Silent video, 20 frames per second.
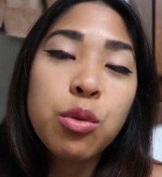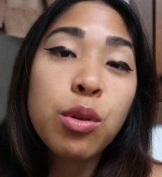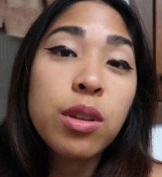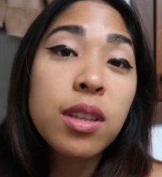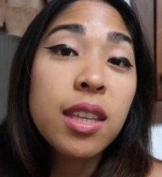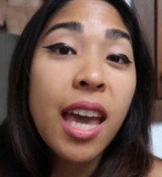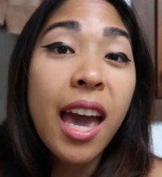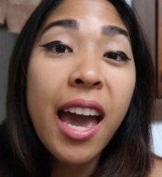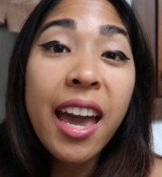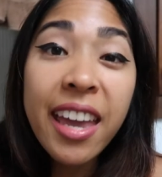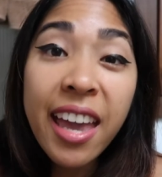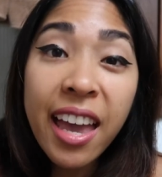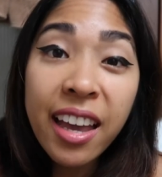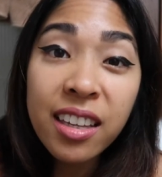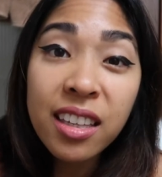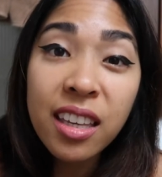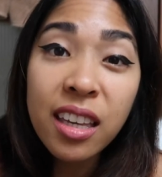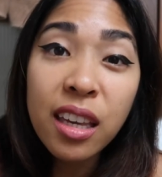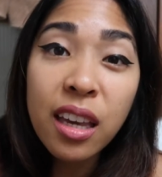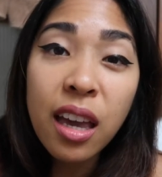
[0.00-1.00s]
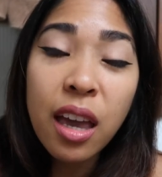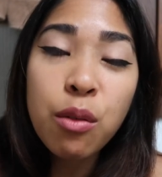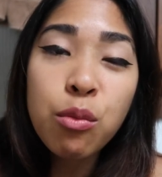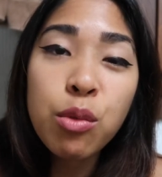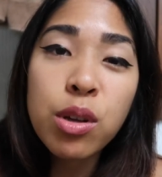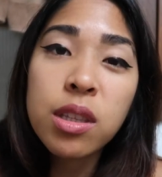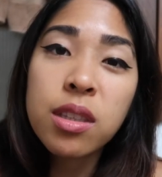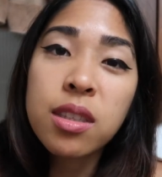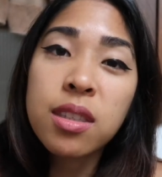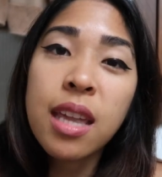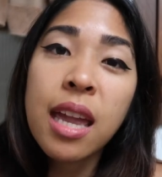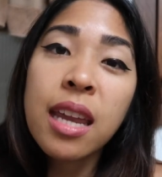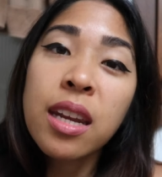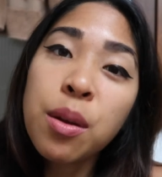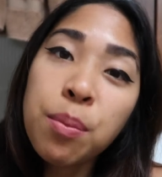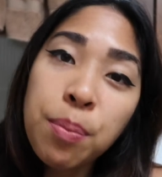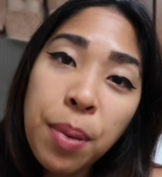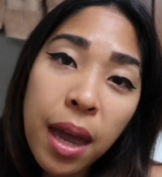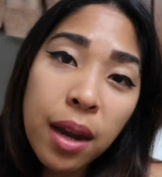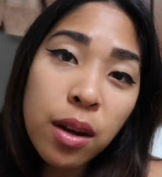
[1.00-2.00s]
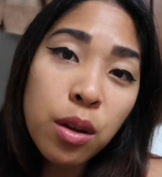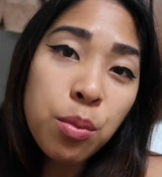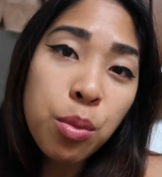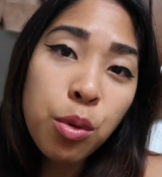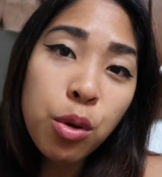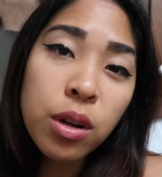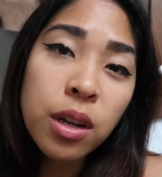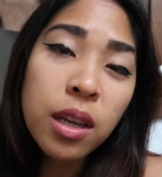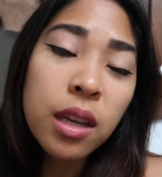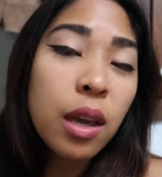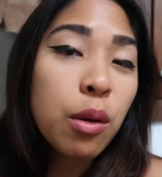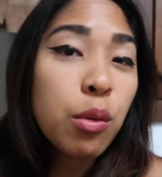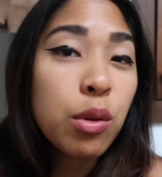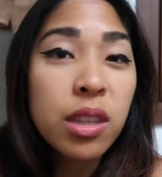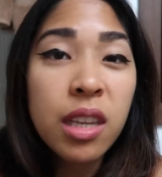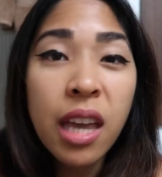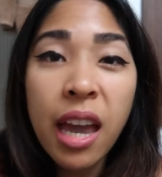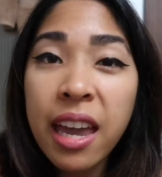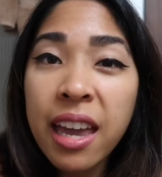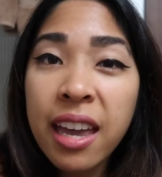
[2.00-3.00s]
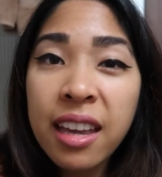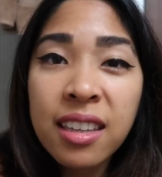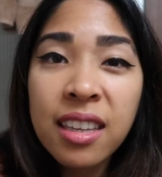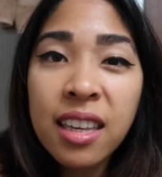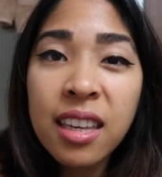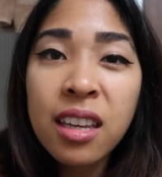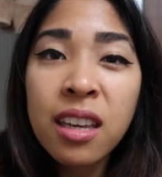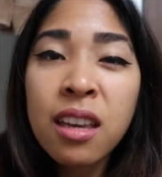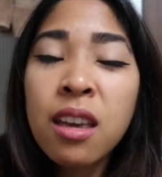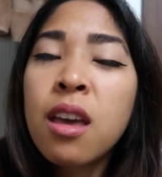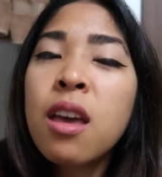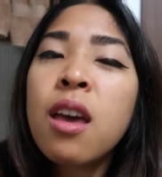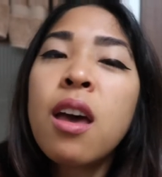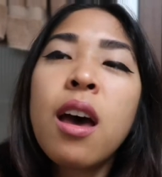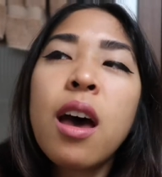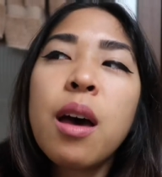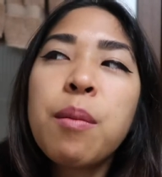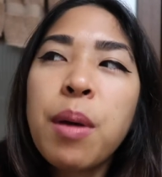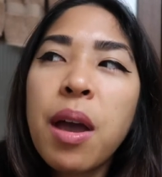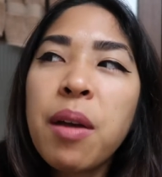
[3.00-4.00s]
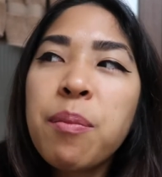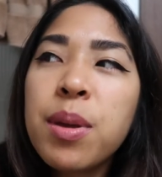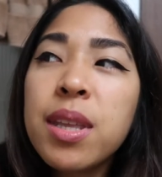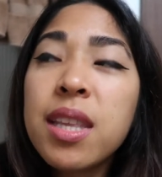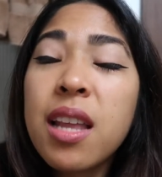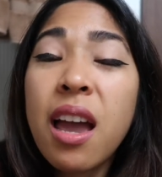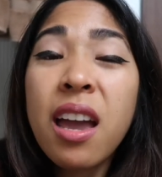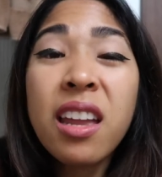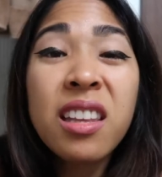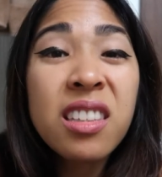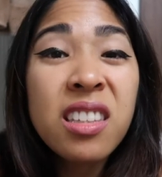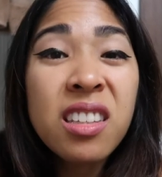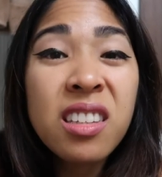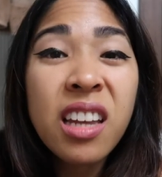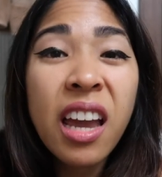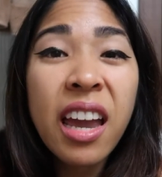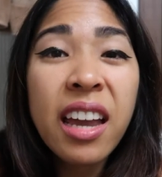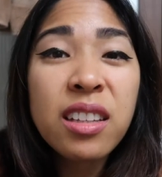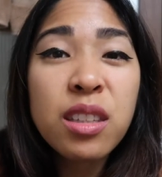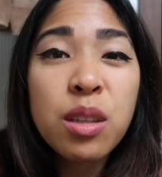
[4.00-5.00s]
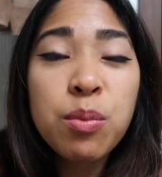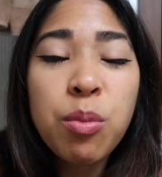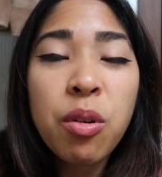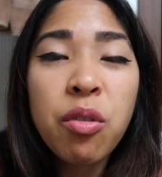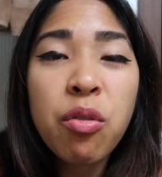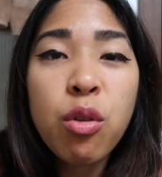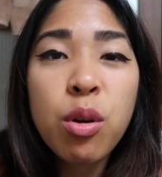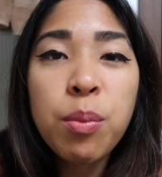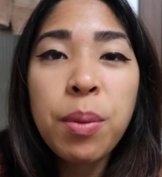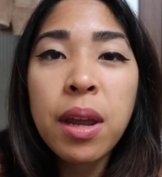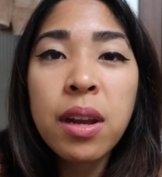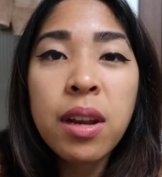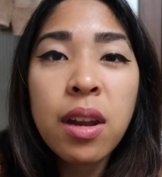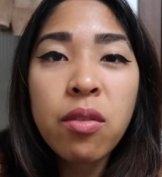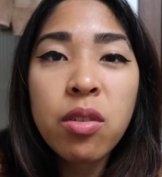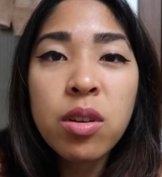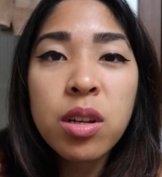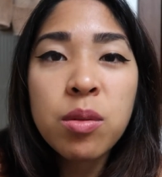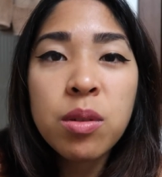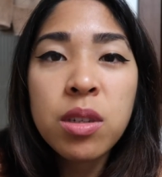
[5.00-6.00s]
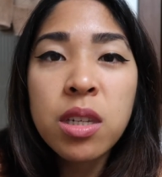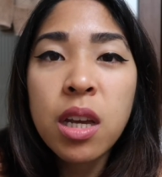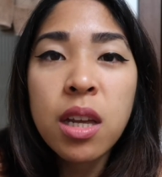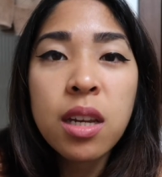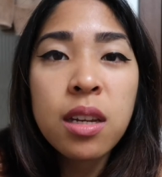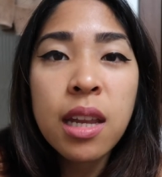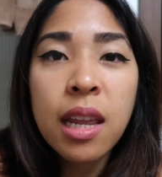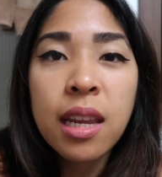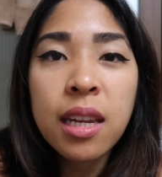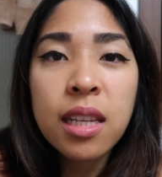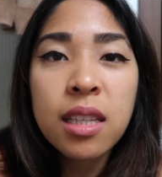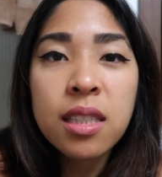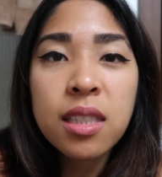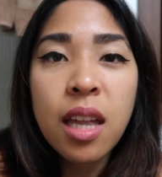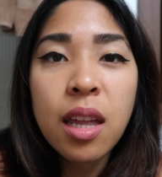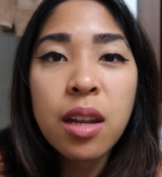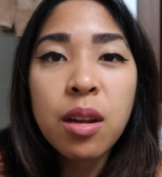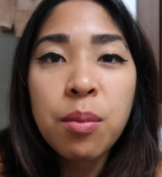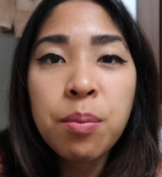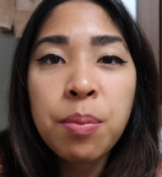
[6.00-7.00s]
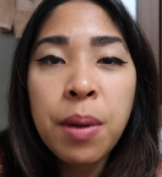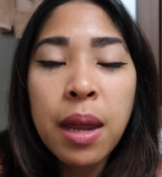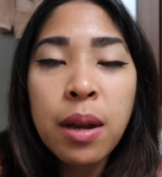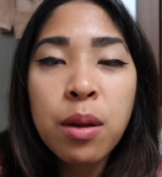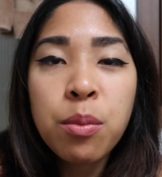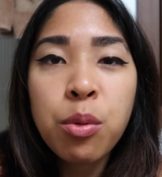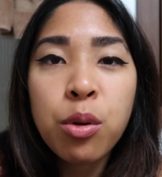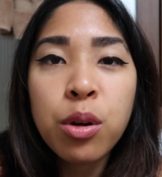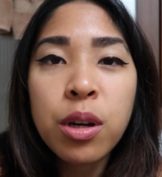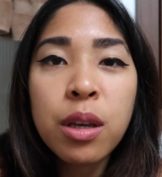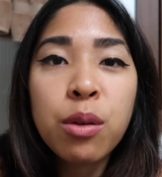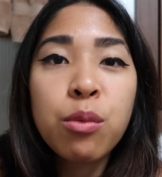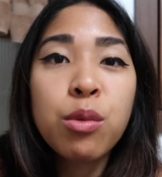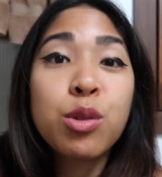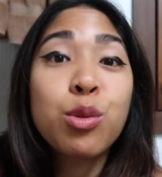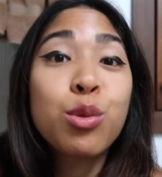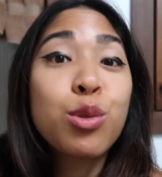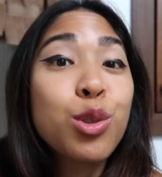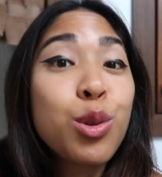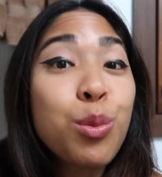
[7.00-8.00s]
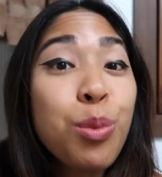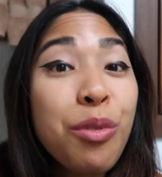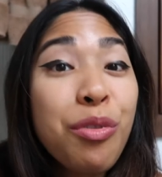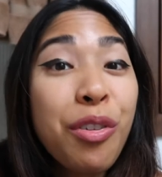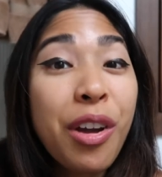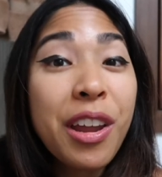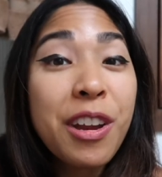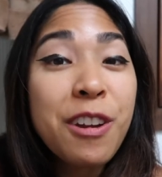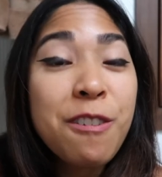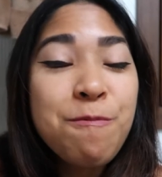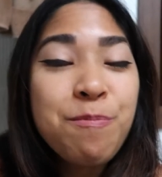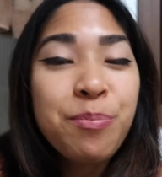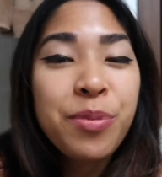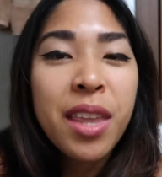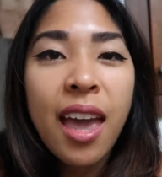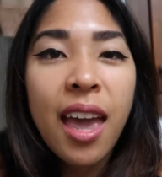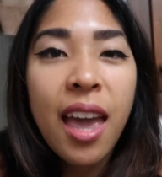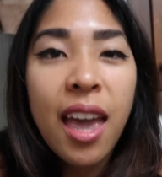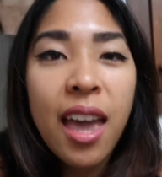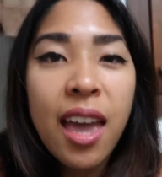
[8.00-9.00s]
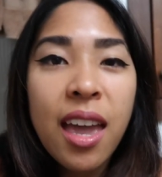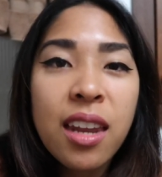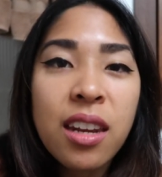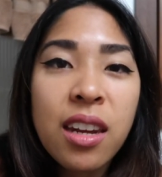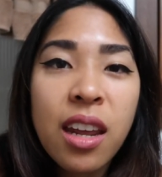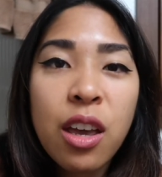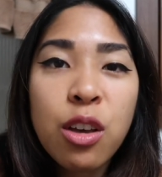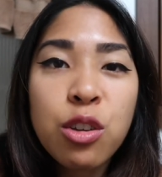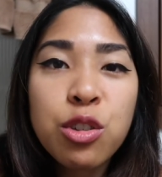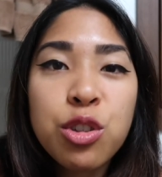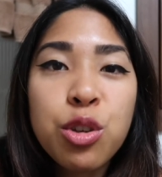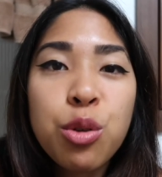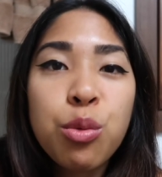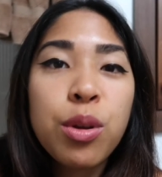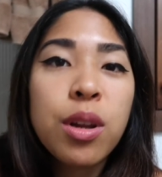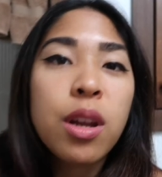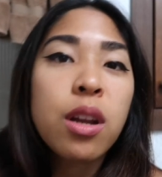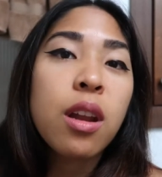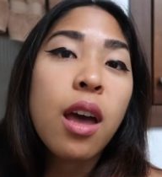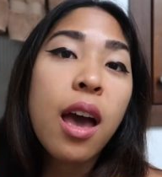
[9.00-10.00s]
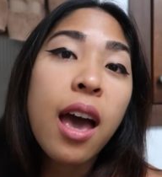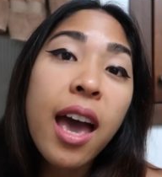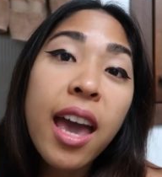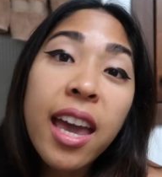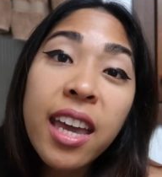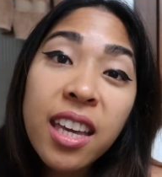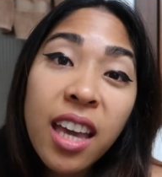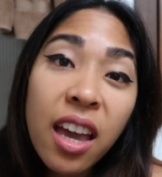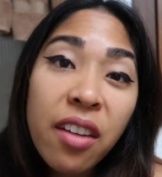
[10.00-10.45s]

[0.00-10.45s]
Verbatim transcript: went kayaking. I went stand-up paddleboarding. I went kayaking. Um, I've been, I kayaked before, but I'd never done any stand-up paddleboarding, which was super fun. And I also went on a hike